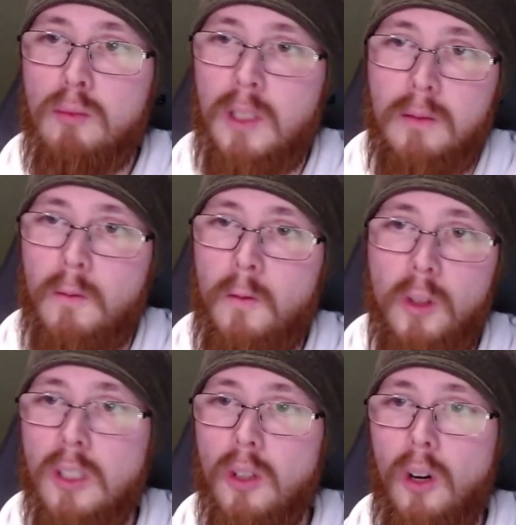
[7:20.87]
I think it was
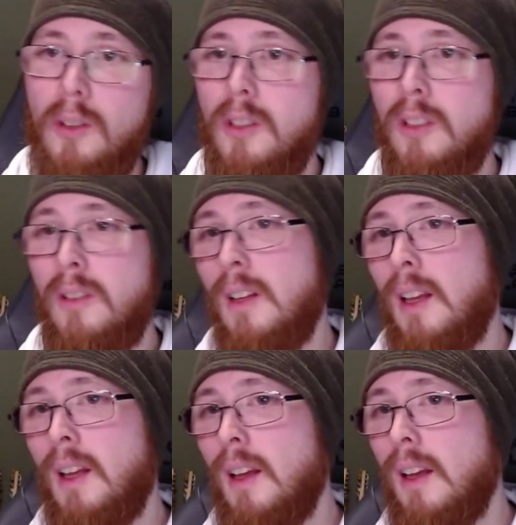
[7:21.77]
$40.
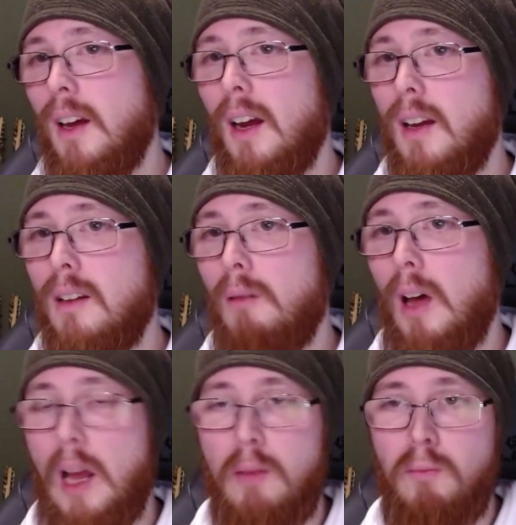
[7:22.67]

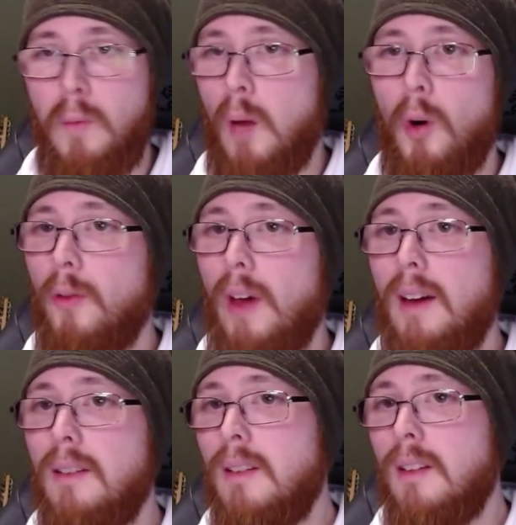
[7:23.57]
And I bought
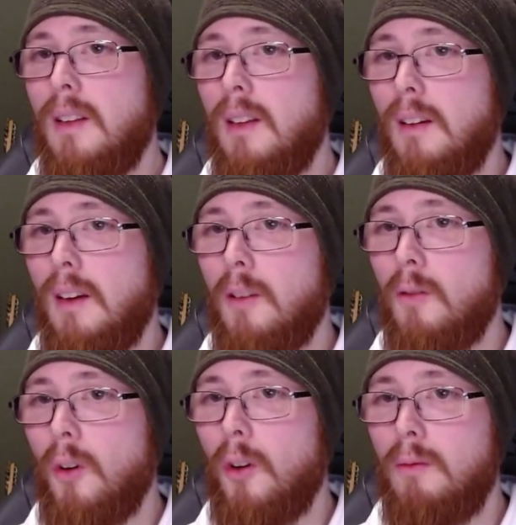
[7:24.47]
that and
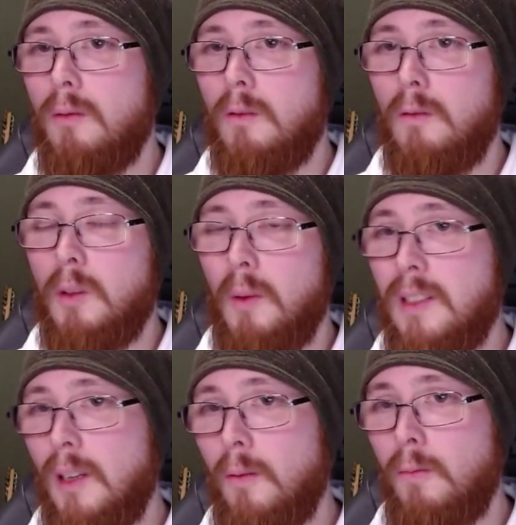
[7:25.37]
thought to
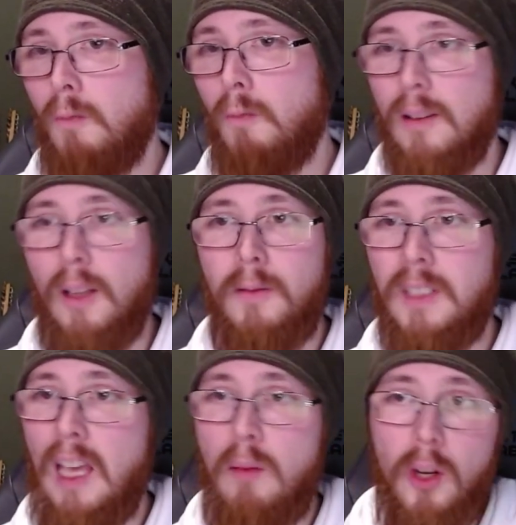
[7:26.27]
myself, I'd love to
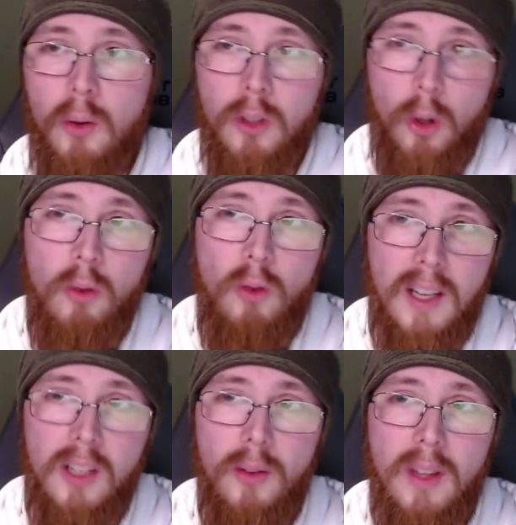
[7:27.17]
get my own code
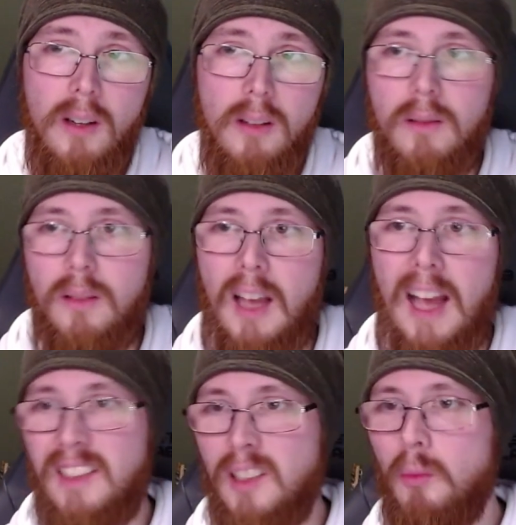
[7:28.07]
running on there
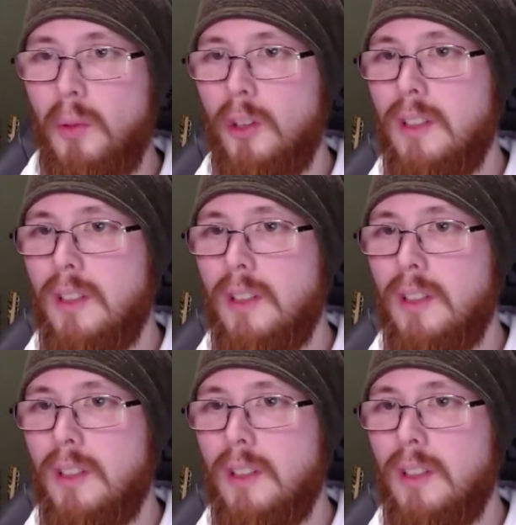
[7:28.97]
at some point.